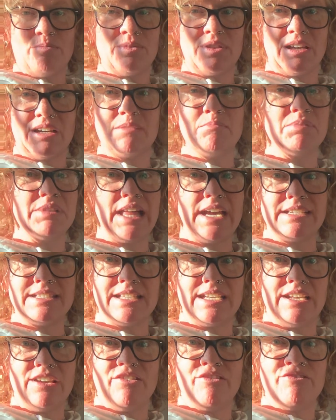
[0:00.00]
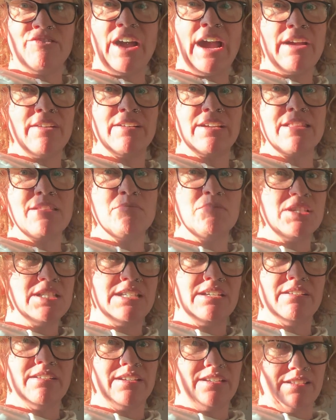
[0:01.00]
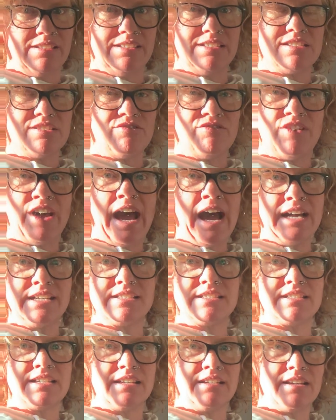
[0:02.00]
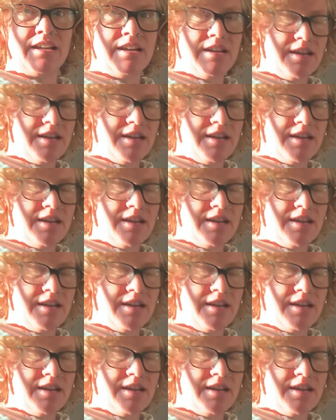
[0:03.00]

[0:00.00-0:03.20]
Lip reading: The complexity of firing the material is vast, and